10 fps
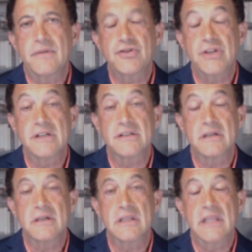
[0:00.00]
she is
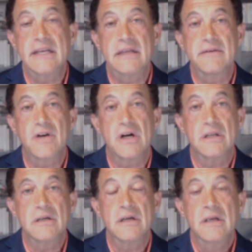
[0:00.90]
a, a lady of
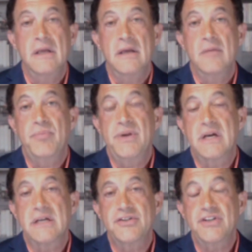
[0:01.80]
color
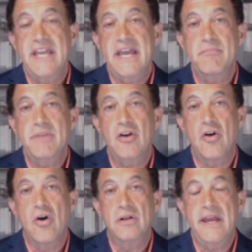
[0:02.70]
because she can't be
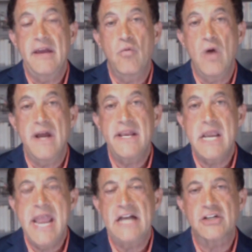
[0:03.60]
called a white
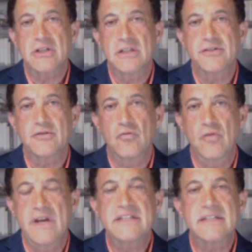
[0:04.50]
nationalist
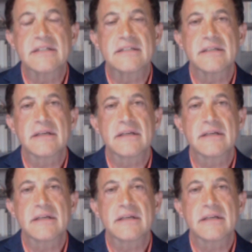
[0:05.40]
racist